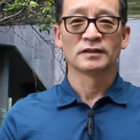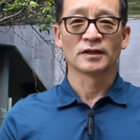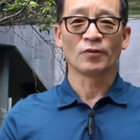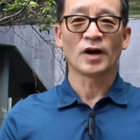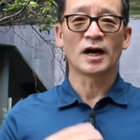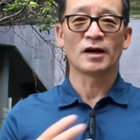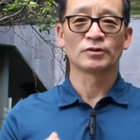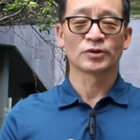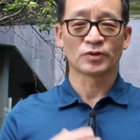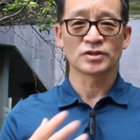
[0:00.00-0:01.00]
then
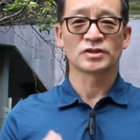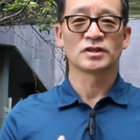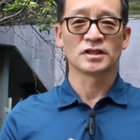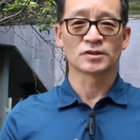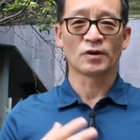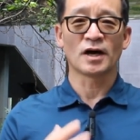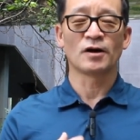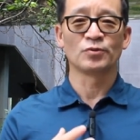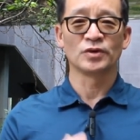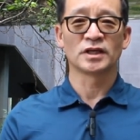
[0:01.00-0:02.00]
how the question is
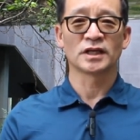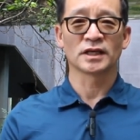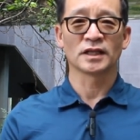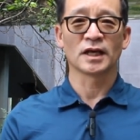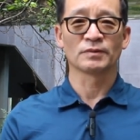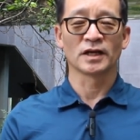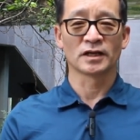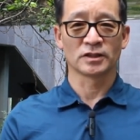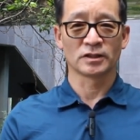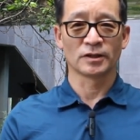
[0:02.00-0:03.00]
how we can have like